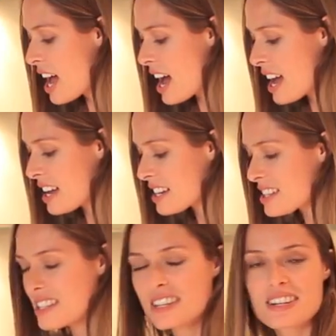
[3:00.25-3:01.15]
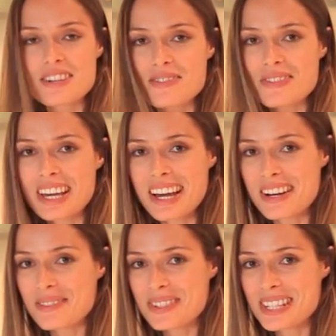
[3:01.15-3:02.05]
And
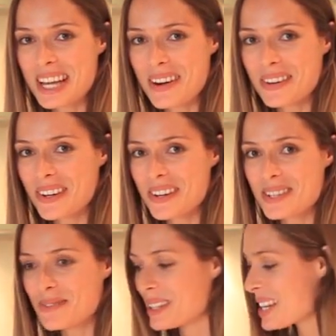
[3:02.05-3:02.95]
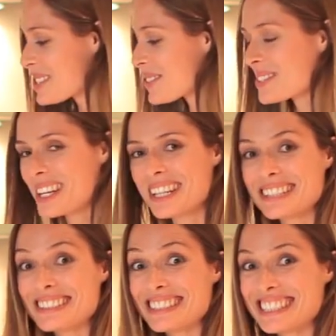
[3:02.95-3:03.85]
yeah, we'll see how it goes when that's all
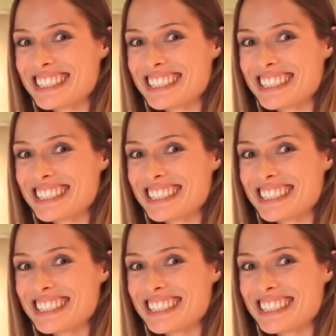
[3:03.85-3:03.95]
done.